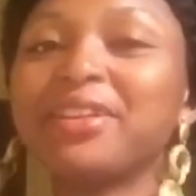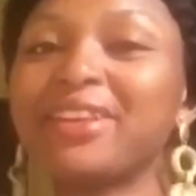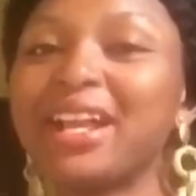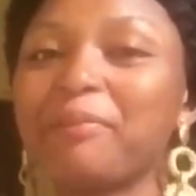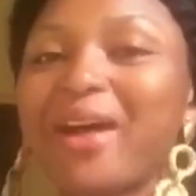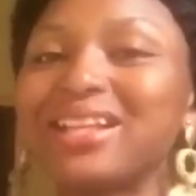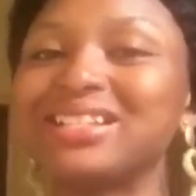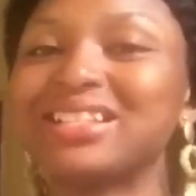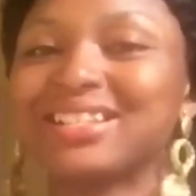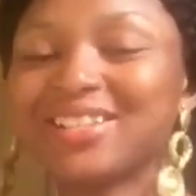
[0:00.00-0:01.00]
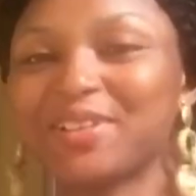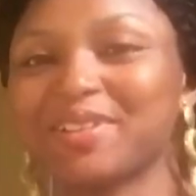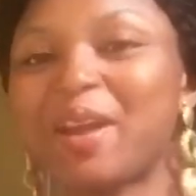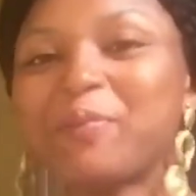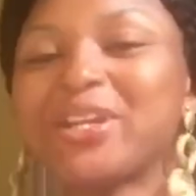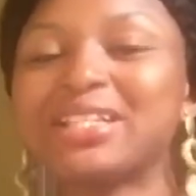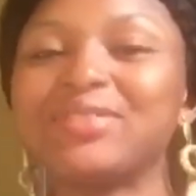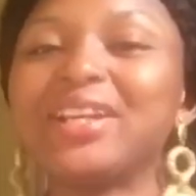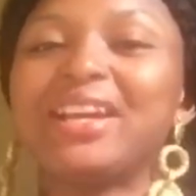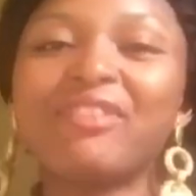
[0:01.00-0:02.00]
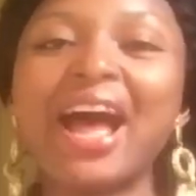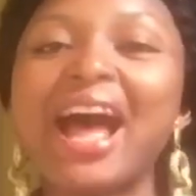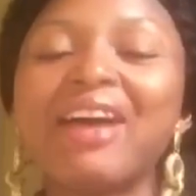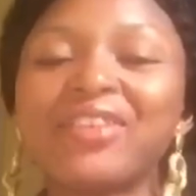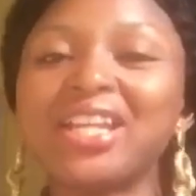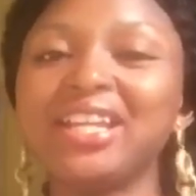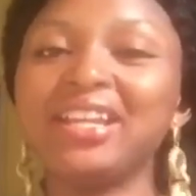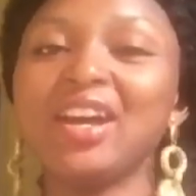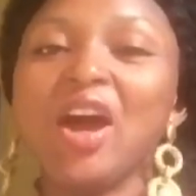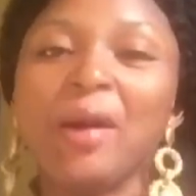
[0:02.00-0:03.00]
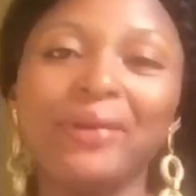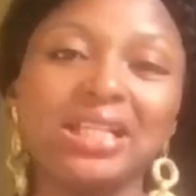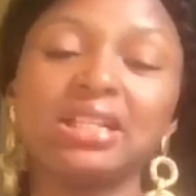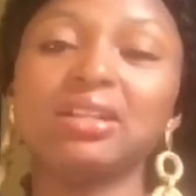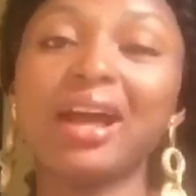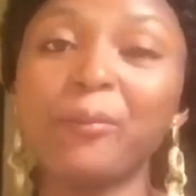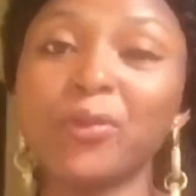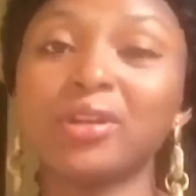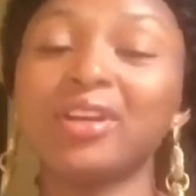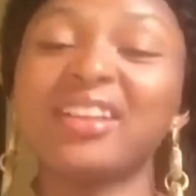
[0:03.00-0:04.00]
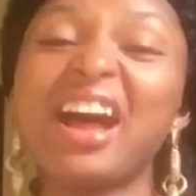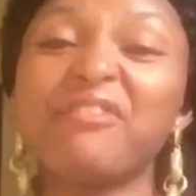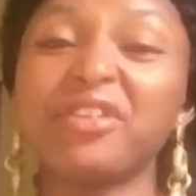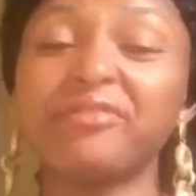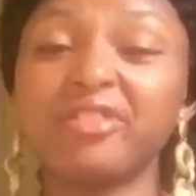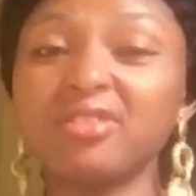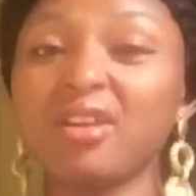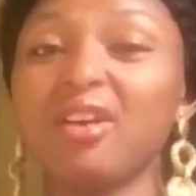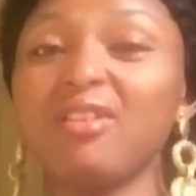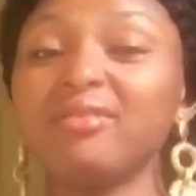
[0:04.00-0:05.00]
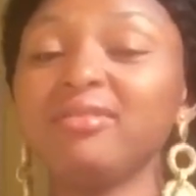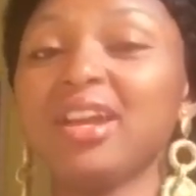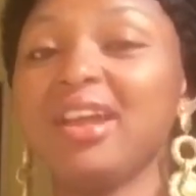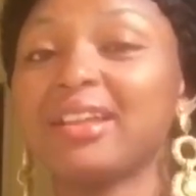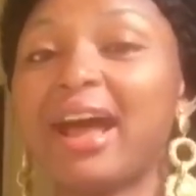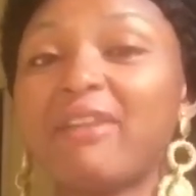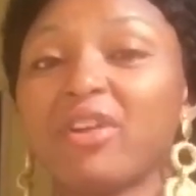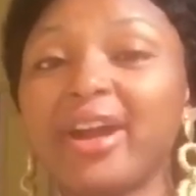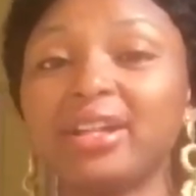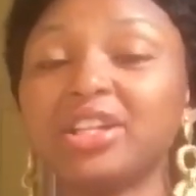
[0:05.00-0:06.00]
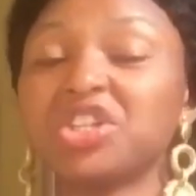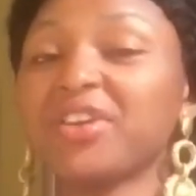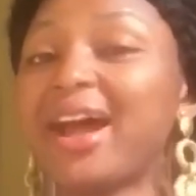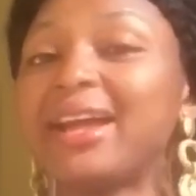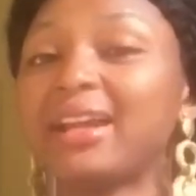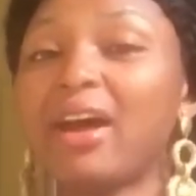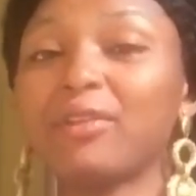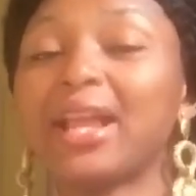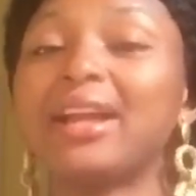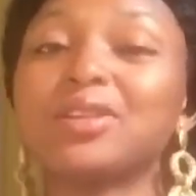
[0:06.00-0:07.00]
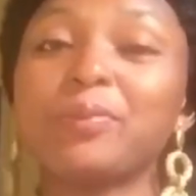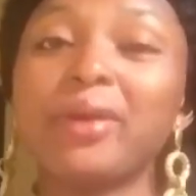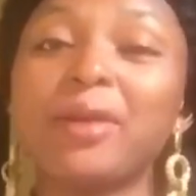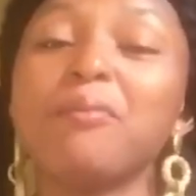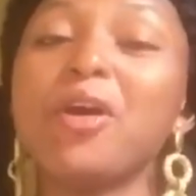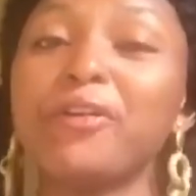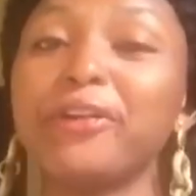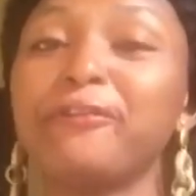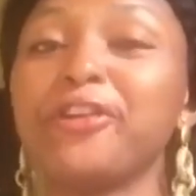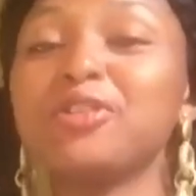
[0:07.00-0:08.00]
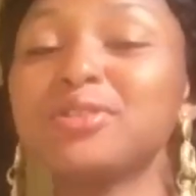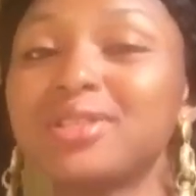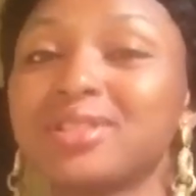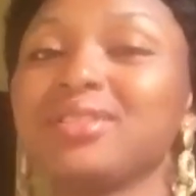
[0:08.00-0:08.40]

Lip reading: The red part is the subscribe button. Whenever I have any particular product that I've reviewed on, that I've already tried. I would like to make more reviews.